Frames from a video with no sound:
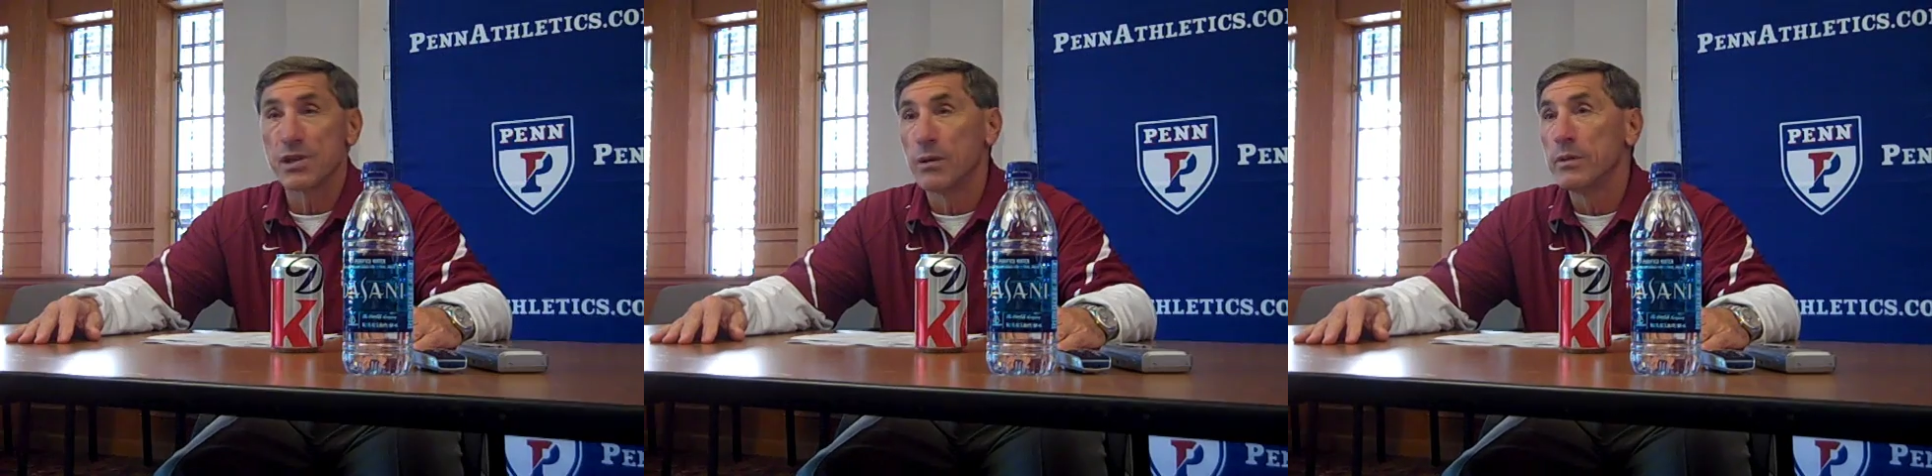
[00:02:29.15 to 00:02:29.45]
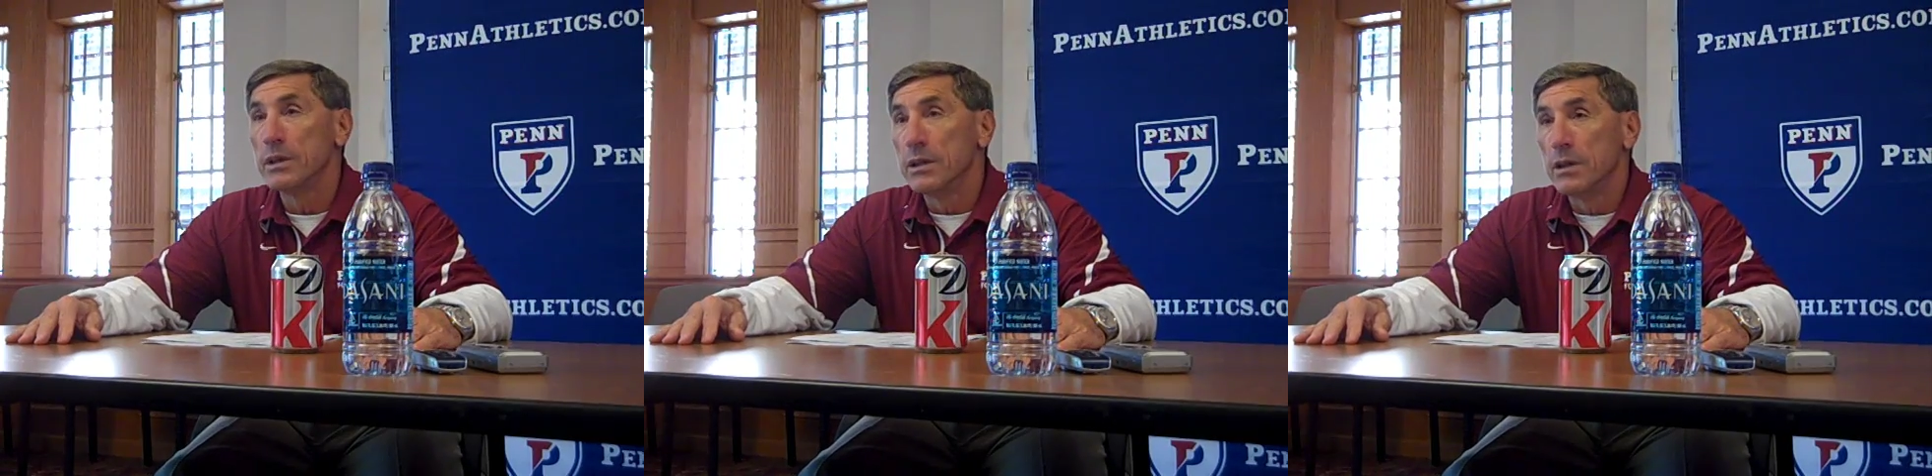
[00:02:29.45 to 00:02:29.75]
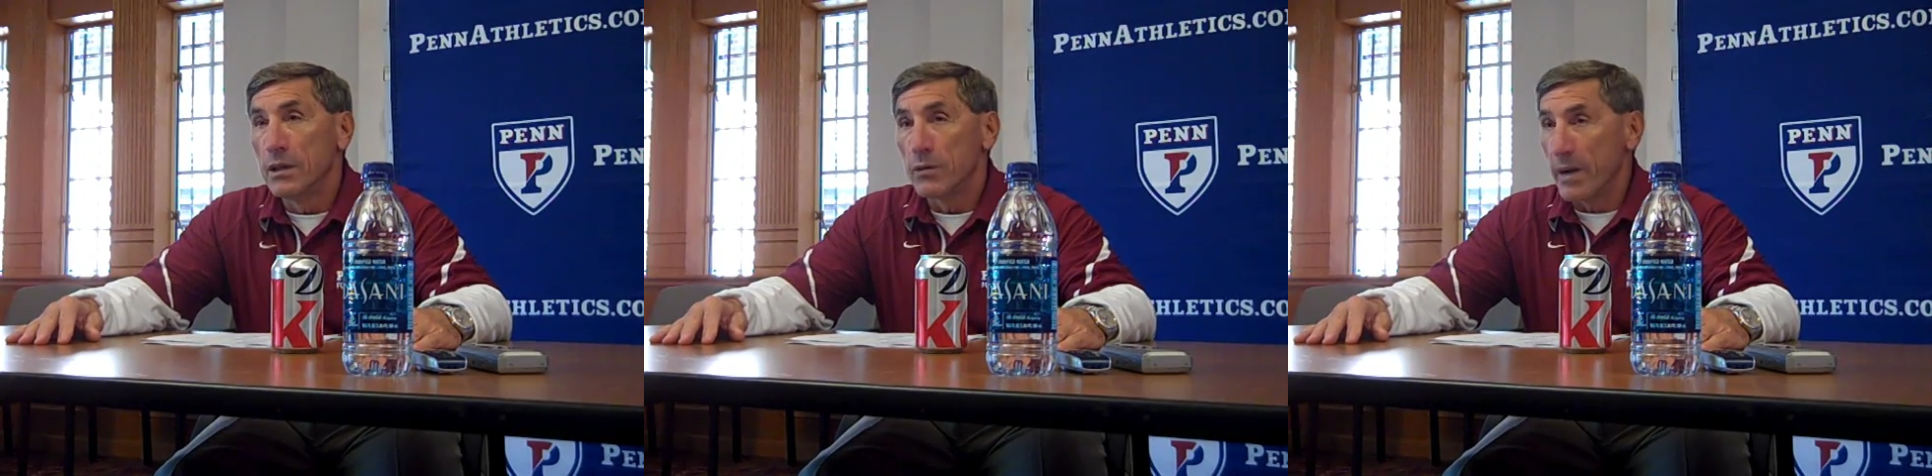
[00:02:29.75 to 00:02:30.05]
So
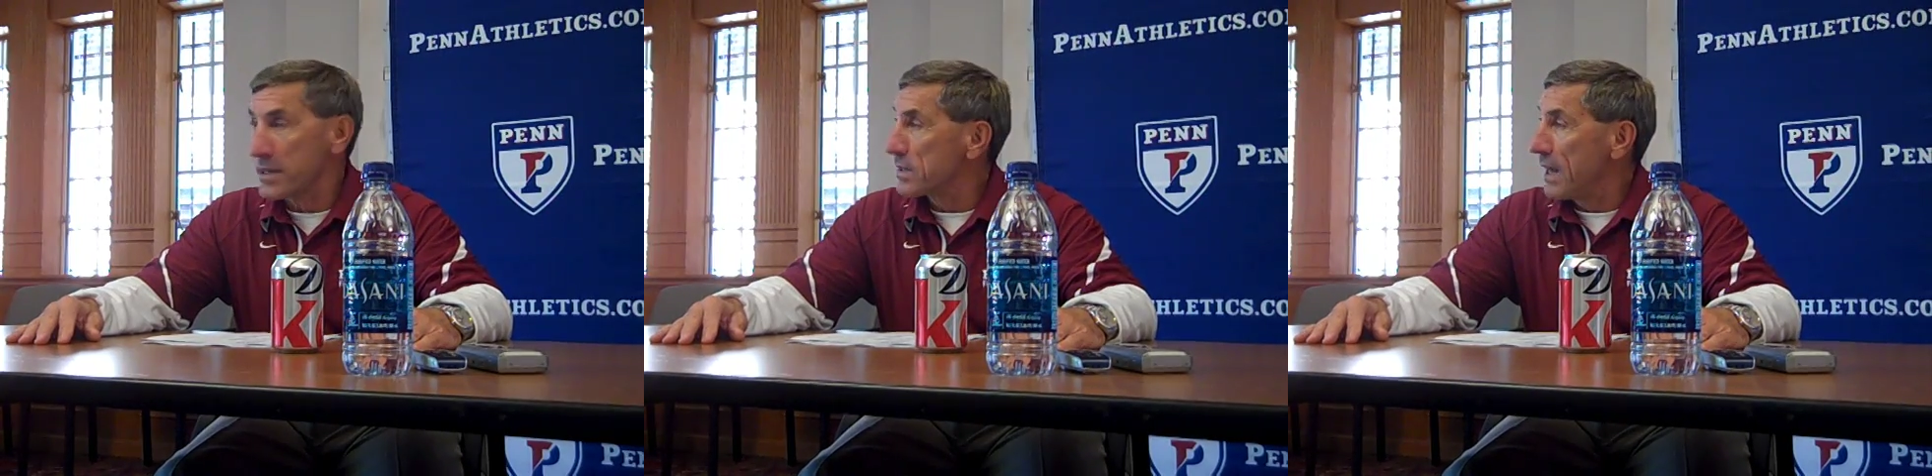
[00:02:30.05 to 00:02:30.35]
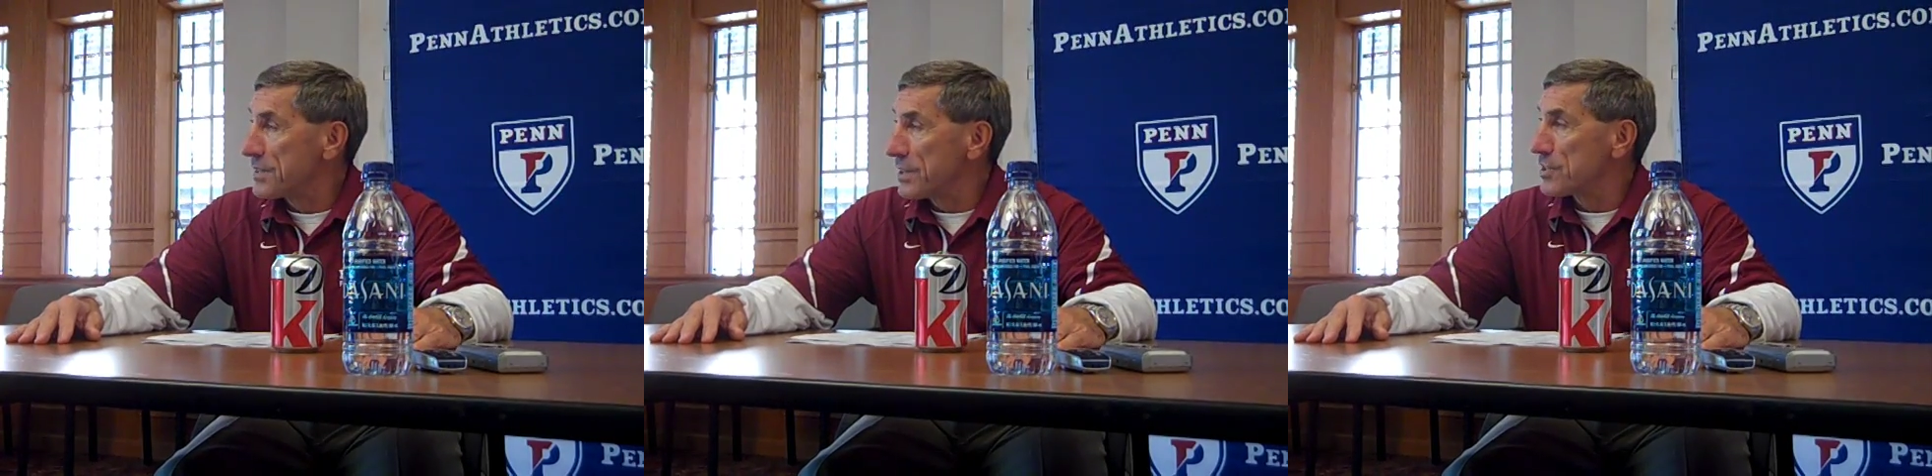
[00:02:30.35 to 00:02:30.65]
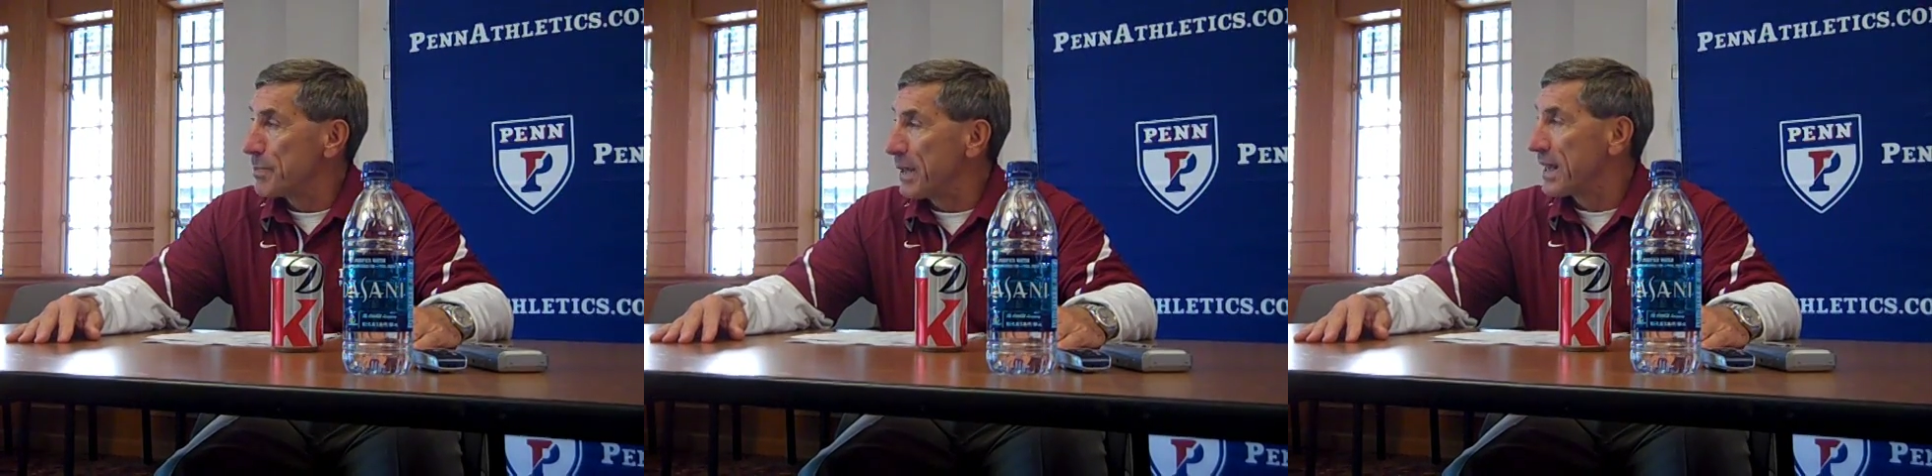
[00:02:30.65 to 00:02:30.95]
recognizing
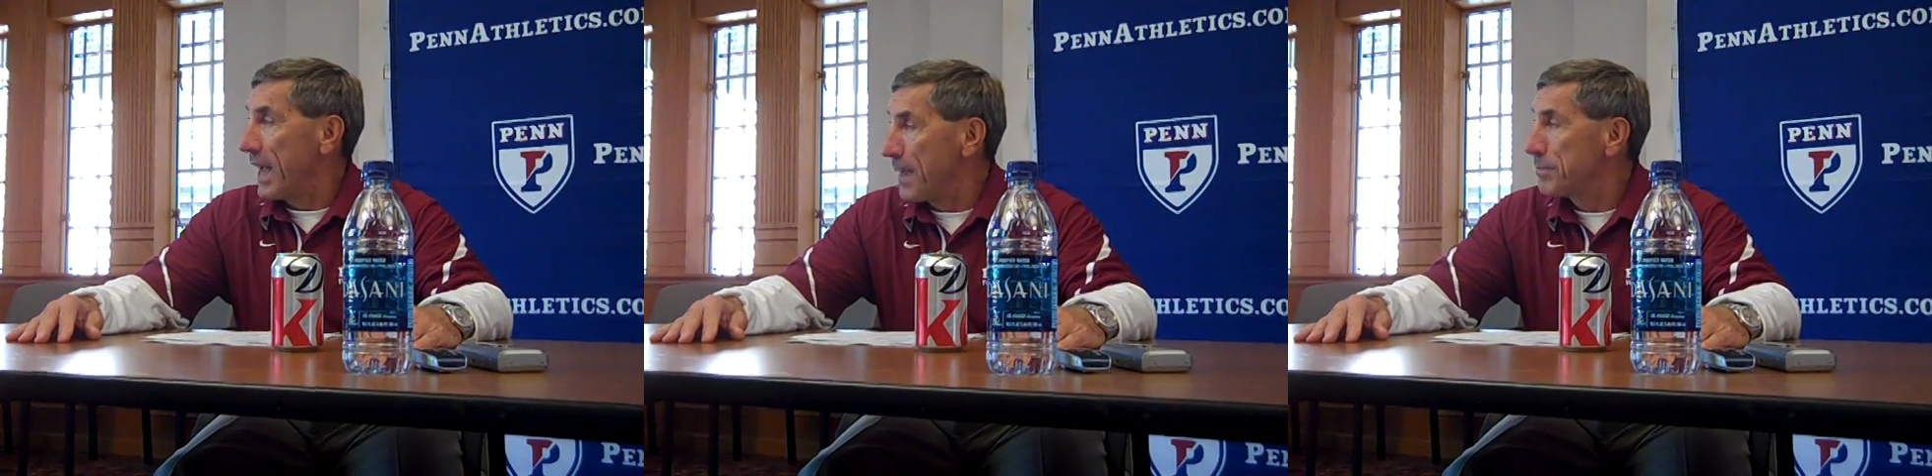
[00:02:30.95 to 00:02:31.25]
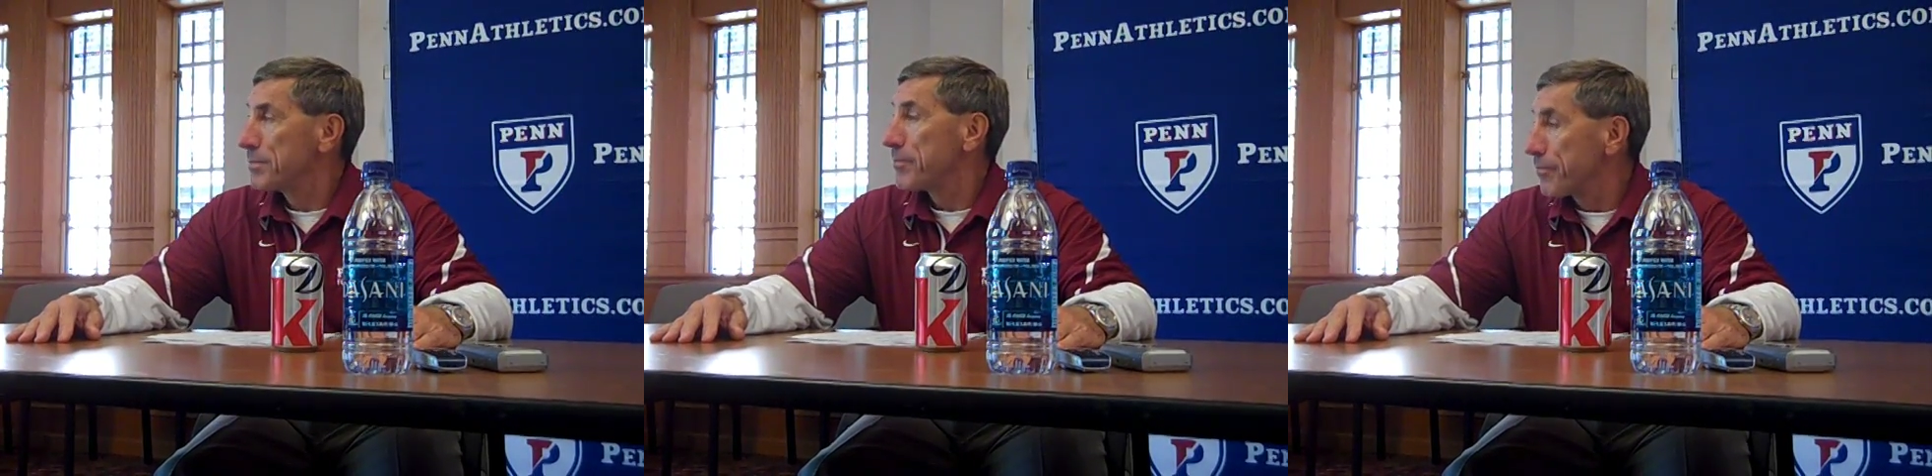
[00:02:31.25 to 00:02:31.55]
it's a big game,